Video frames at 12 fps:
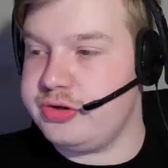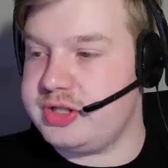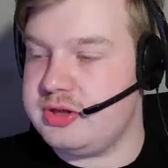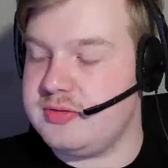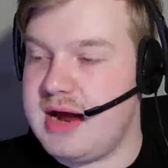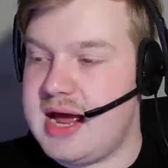a
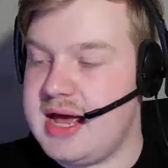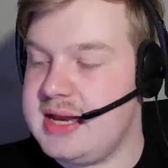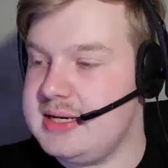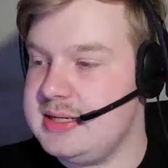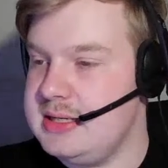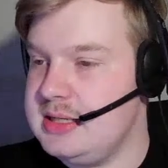threat,
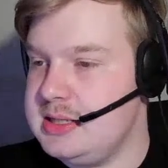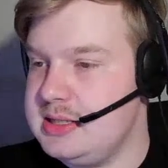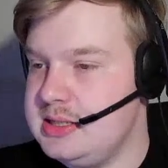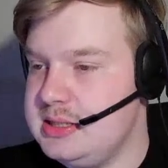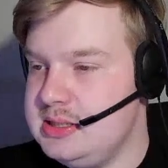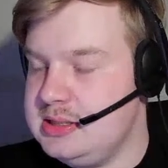and
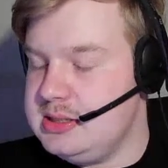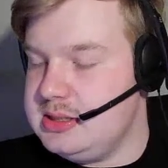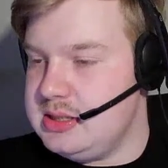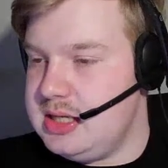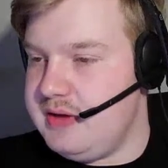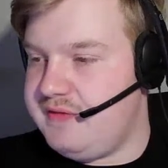
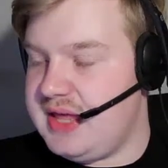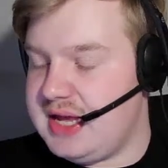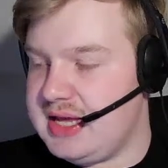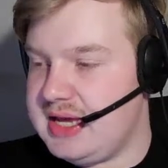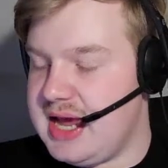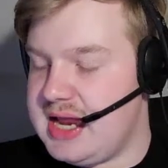if they
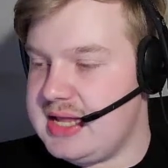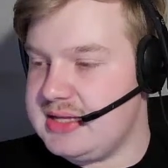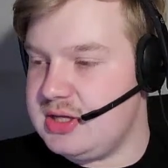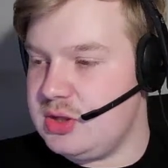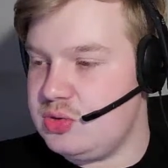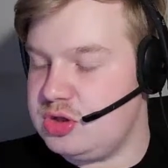can get
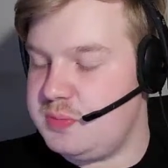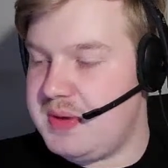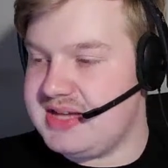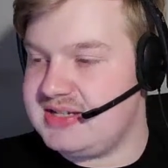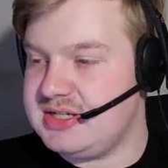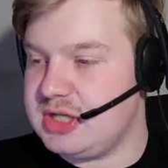into those
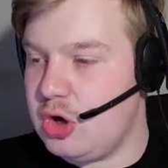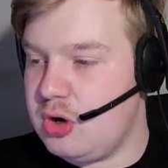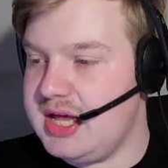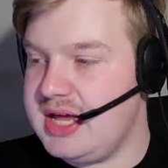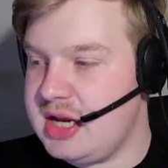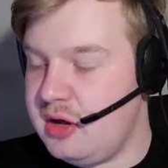spaces
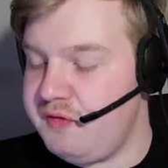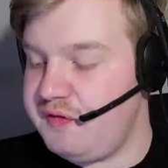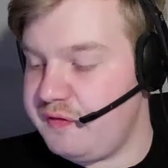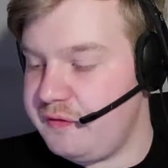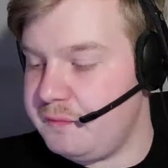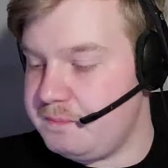early
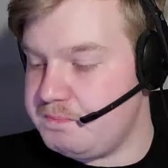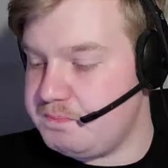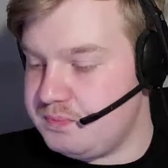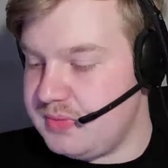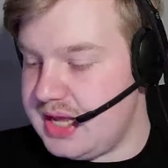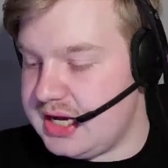enough,
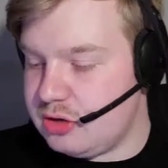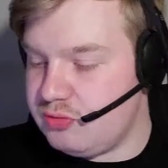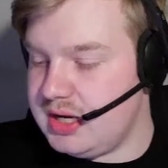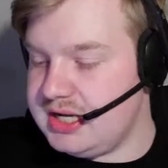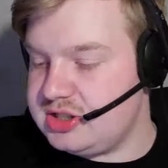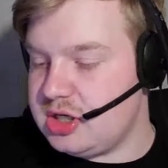they can
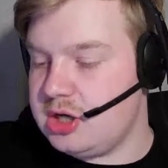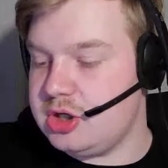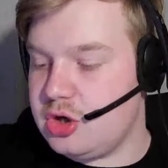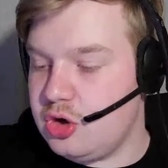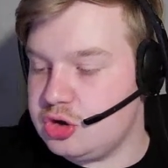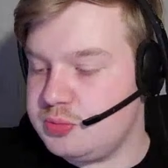really start to
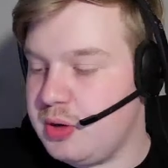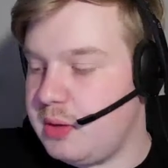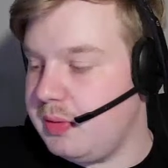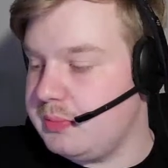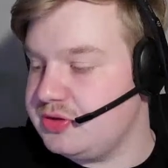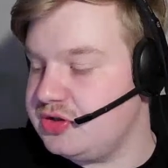cause
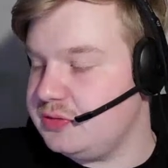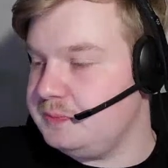problems.